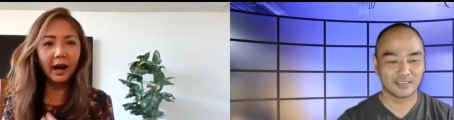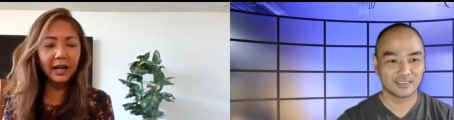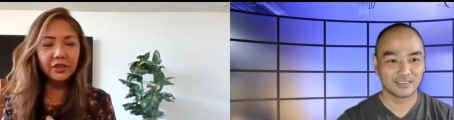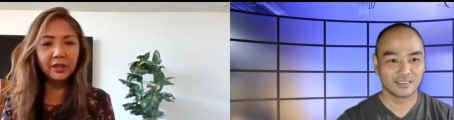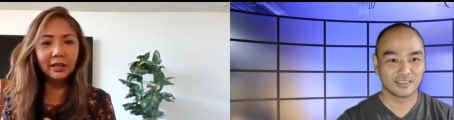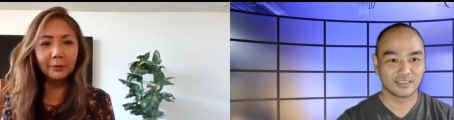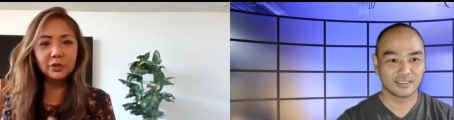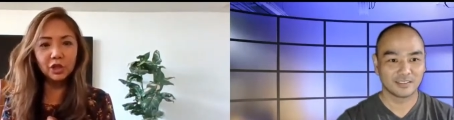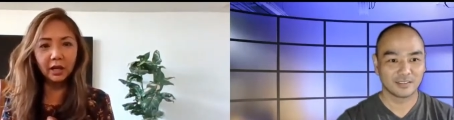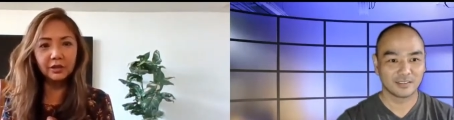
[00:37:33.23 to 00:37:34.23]
Speaker 1: I think
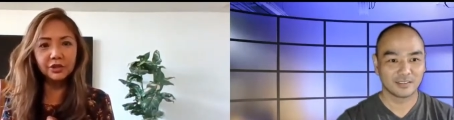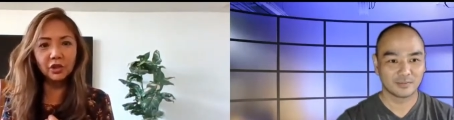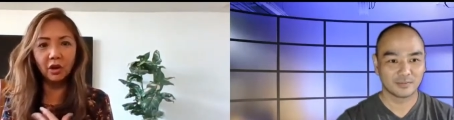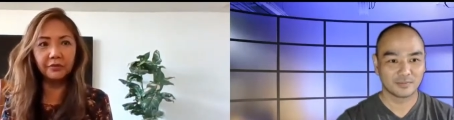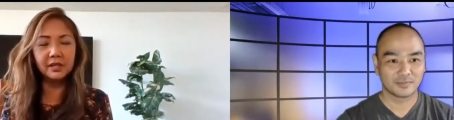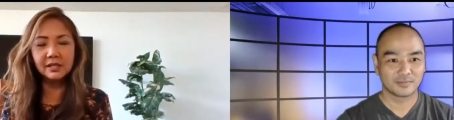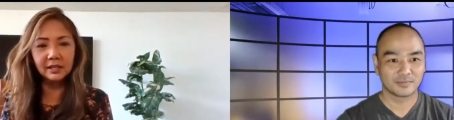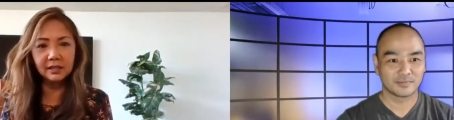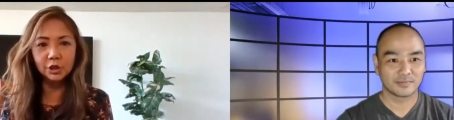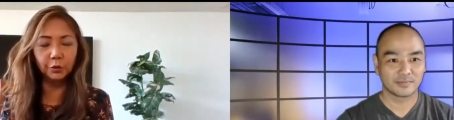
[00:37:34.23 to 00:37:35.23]
I'm judged on the
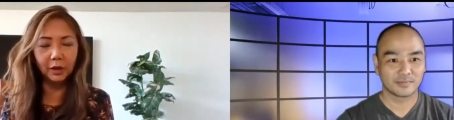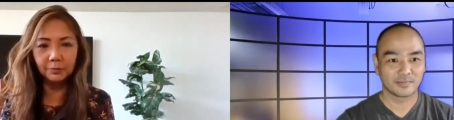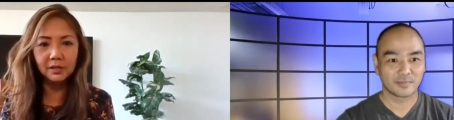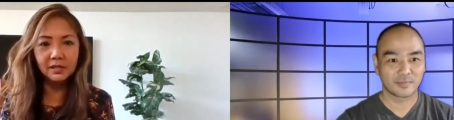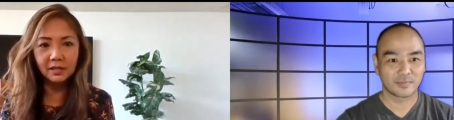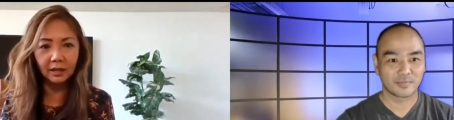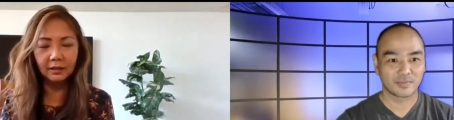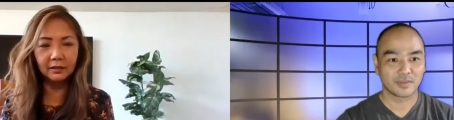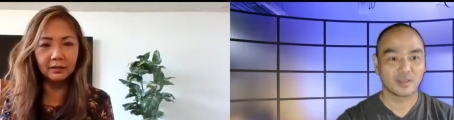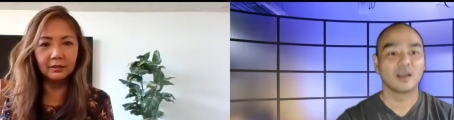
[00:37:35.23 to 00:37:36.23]
6th grade
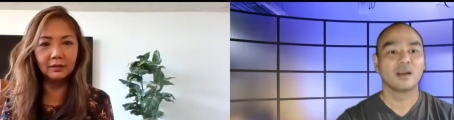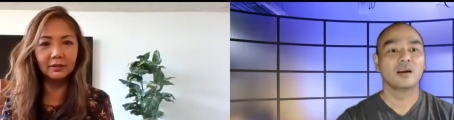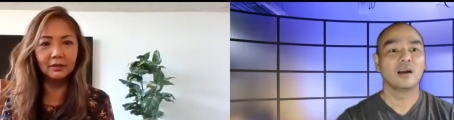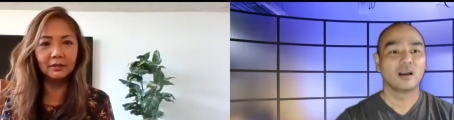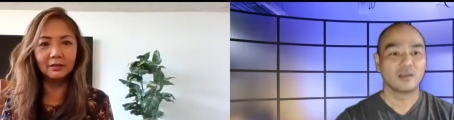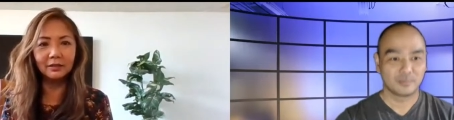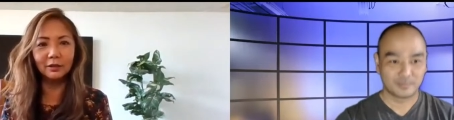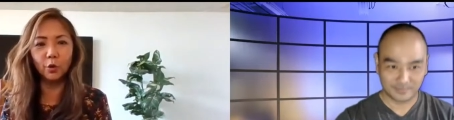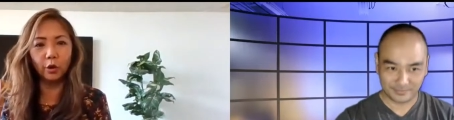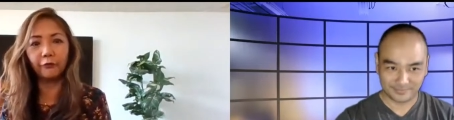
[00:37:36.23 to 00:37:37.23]
mistake
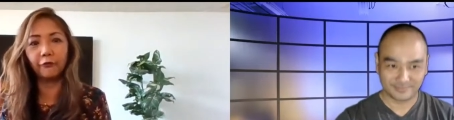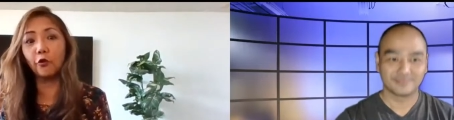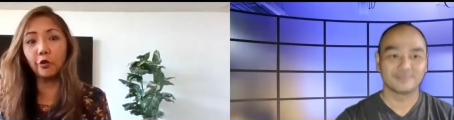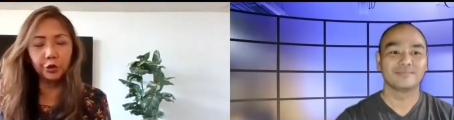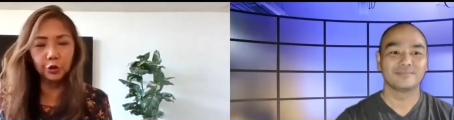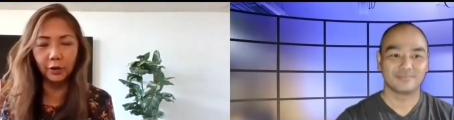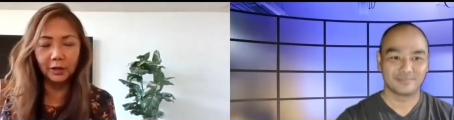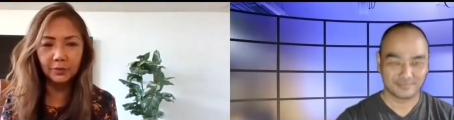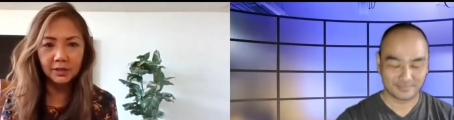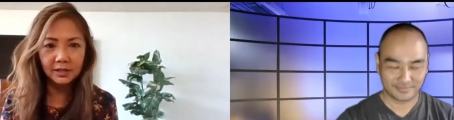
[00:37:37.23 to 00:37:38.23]
or a 4th
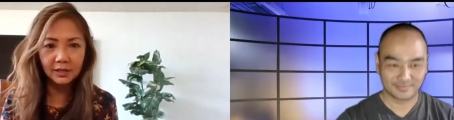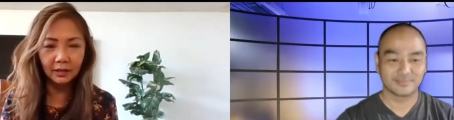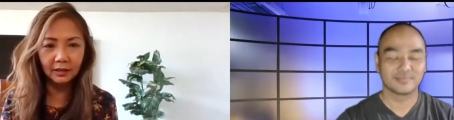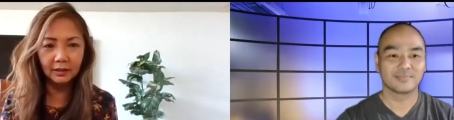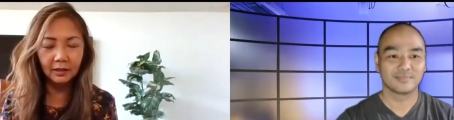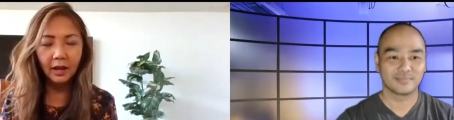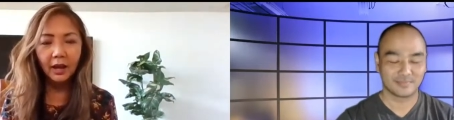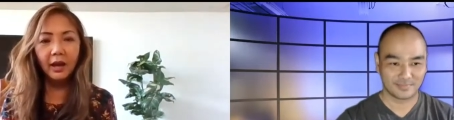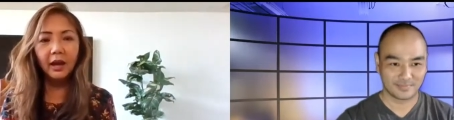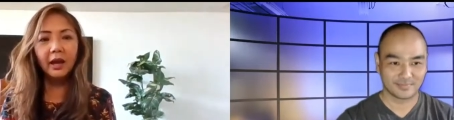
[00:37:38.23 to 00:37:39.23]
grade mistake.
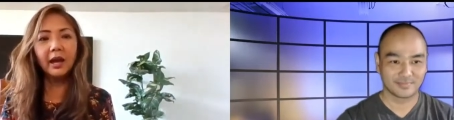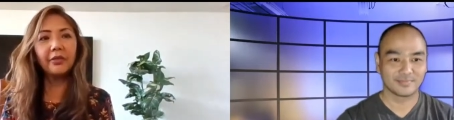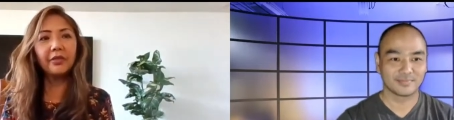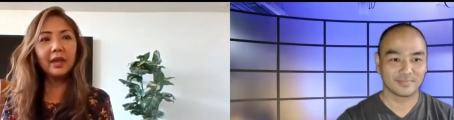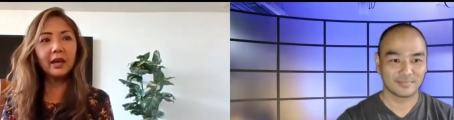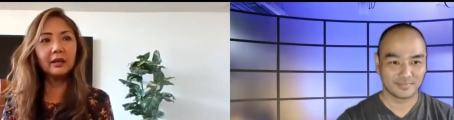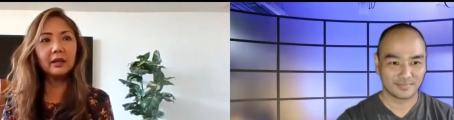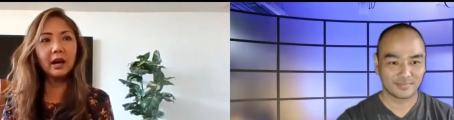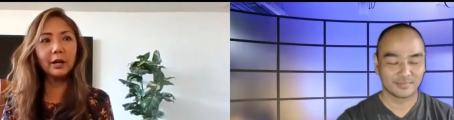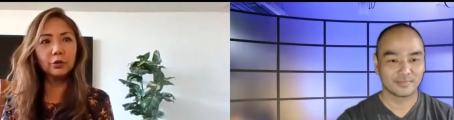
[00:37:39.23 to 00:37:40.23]
And
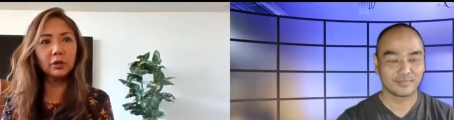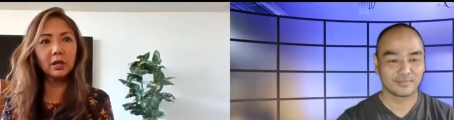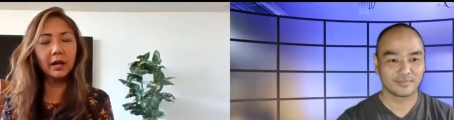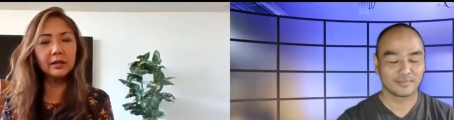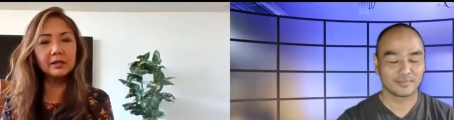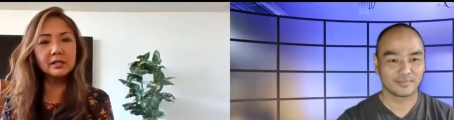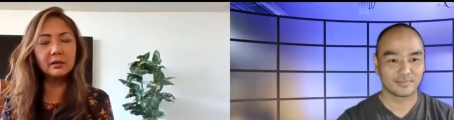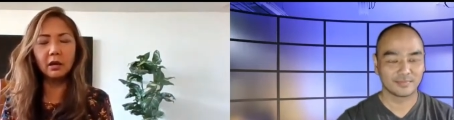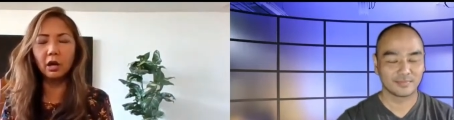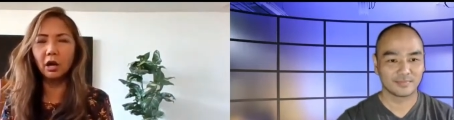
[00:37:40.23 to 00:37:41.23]
then I realize,
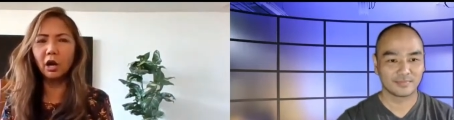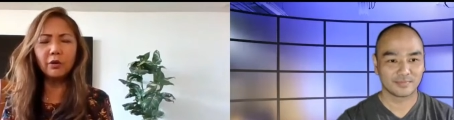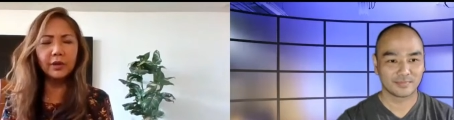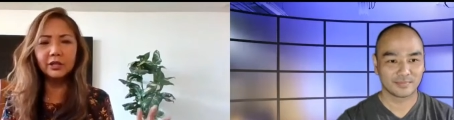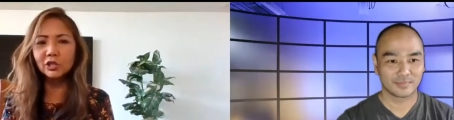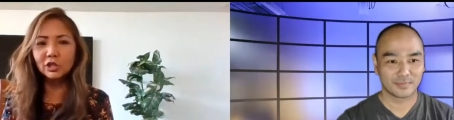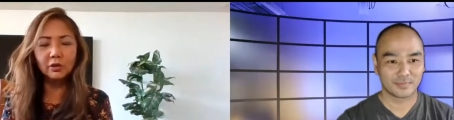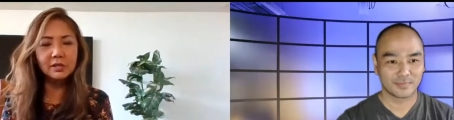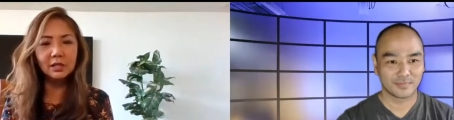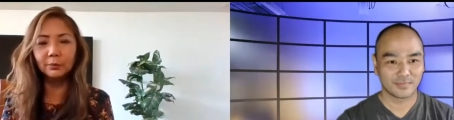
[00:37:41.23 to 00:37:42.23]
oh, that just
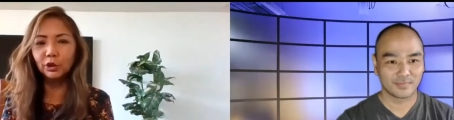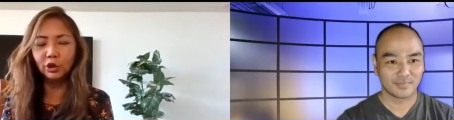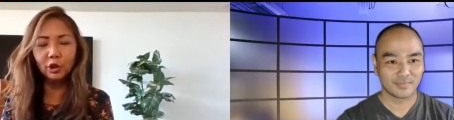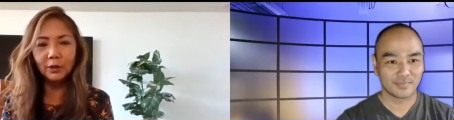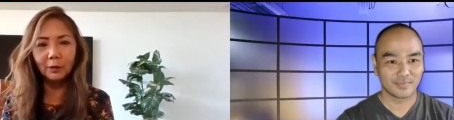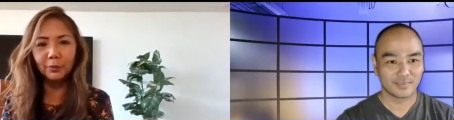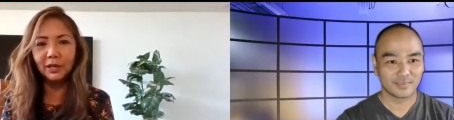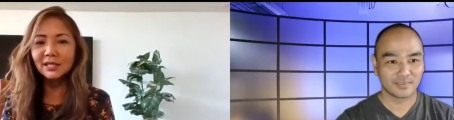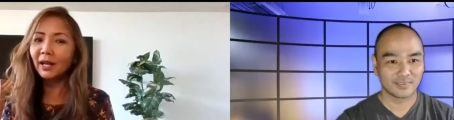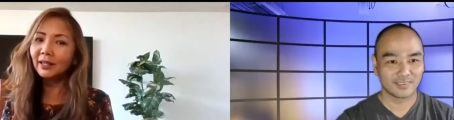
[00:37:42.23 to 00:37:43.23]
shows that I'm human.
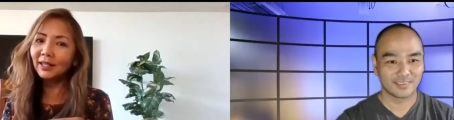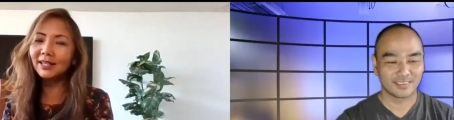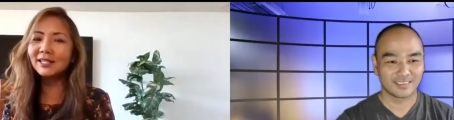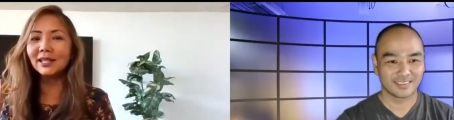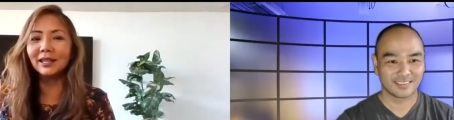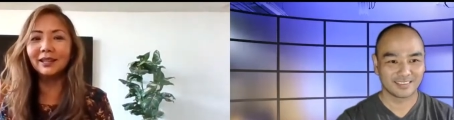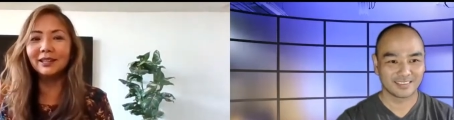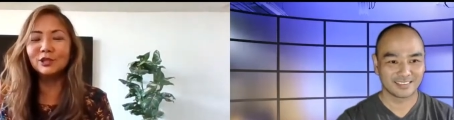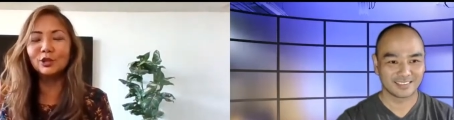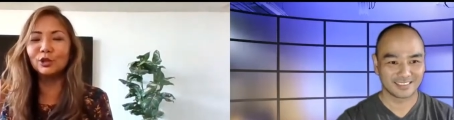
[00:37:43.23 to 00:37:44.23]
But it's not
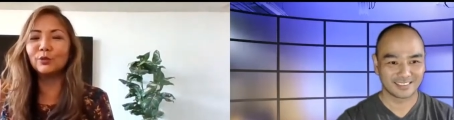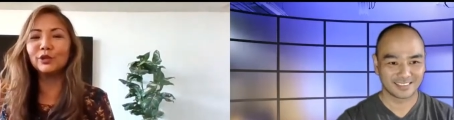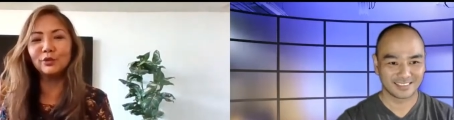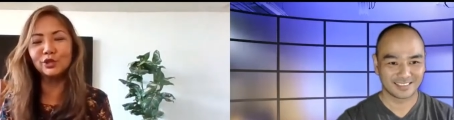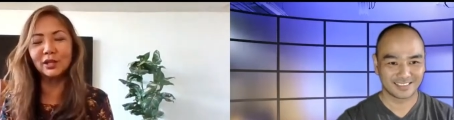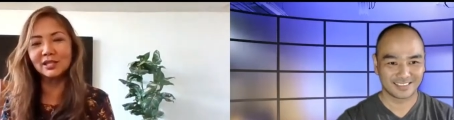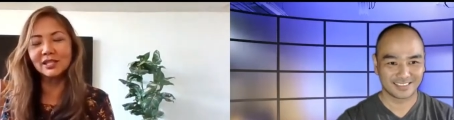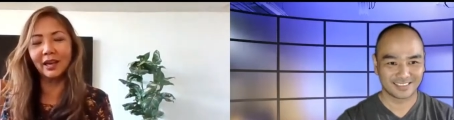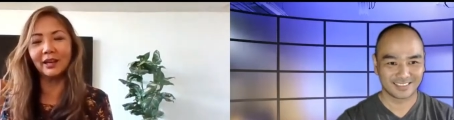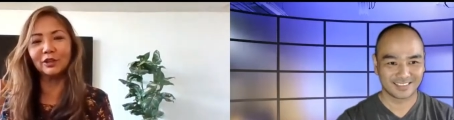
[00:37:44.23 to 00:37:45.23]
easy to do what you
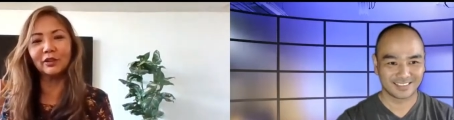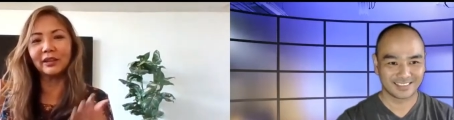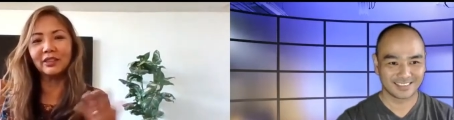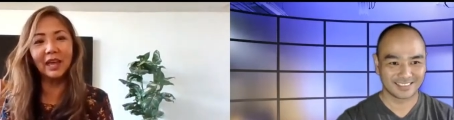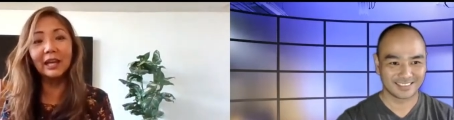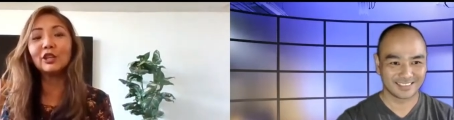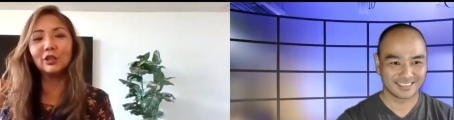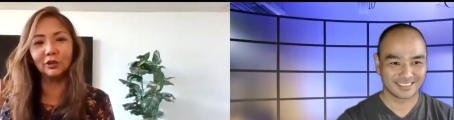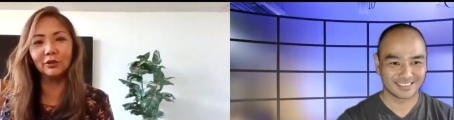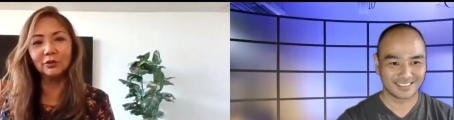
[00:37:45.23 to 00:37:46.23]
just said, you know, like,
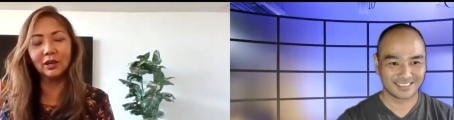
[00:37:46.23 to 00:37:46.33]
thank you.